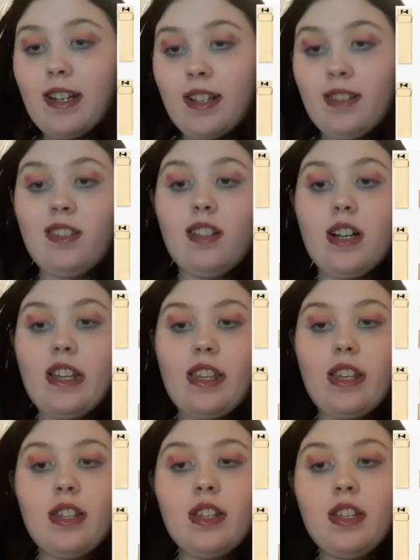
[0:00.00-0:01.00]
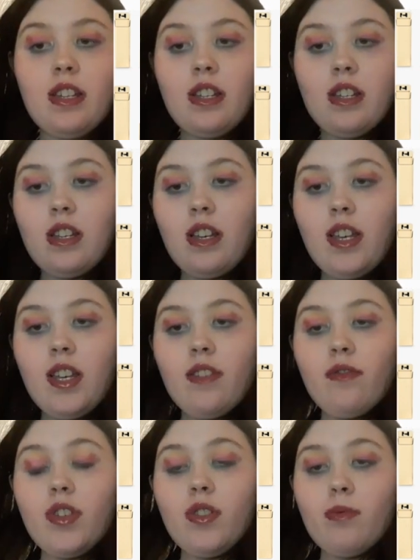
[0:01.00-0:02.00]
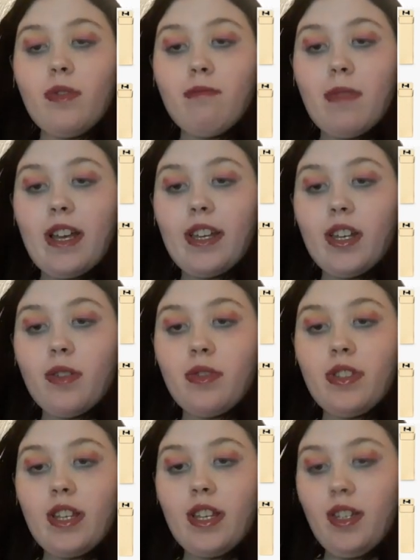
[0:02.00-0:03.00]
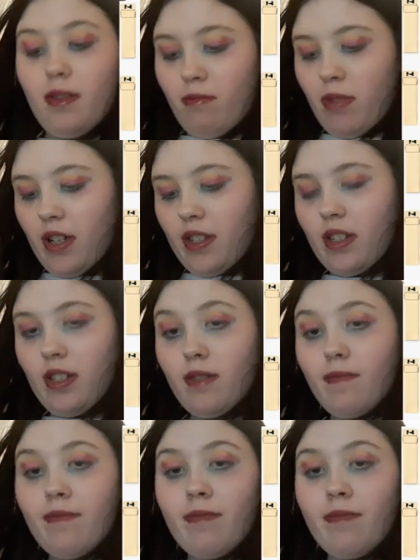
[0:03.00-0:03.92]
Has like fused with mango seed butter,